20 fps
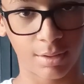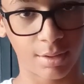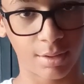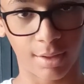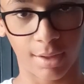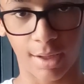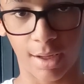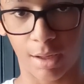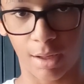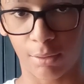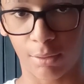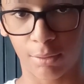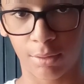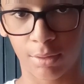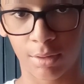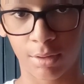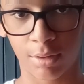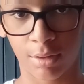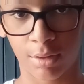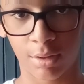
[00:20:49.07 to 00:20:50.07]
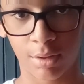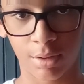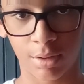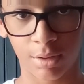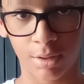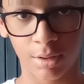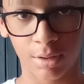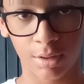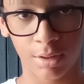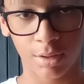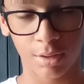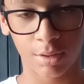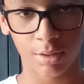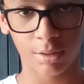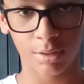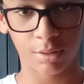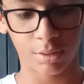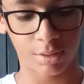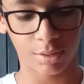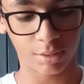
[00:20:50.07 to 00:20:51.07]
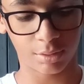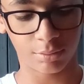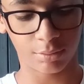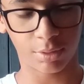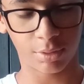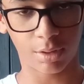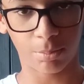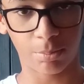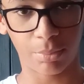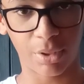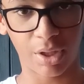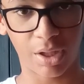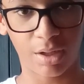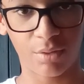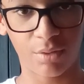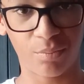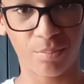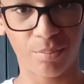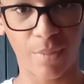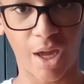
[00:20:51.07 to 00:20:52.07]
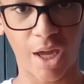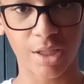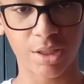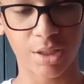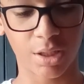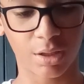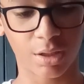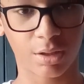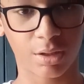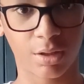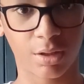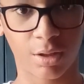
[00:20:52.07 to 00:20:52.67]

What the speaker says: Now, just with a bit of magic